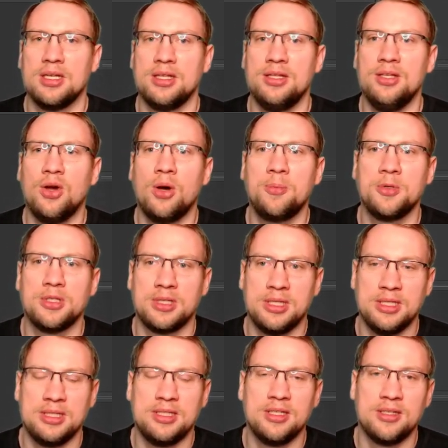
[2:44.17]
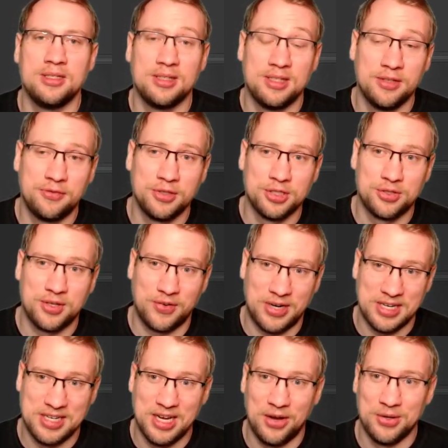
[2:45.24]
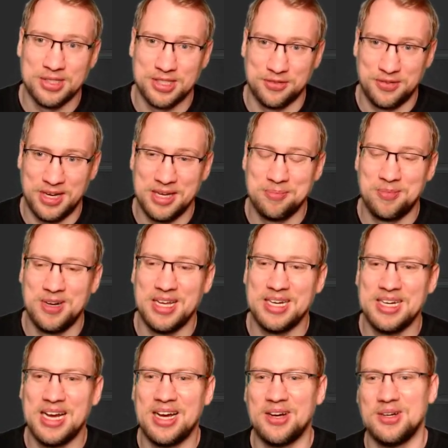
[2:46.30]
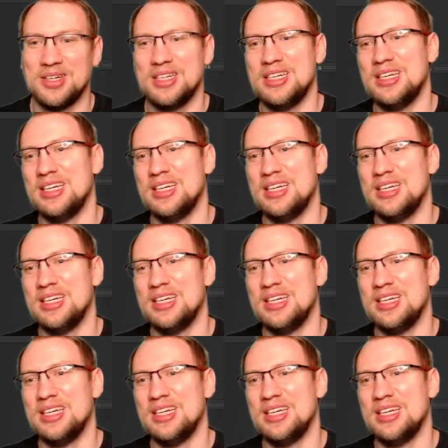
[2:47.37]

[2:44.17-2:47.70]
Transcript: The difference right now is if I hit play now,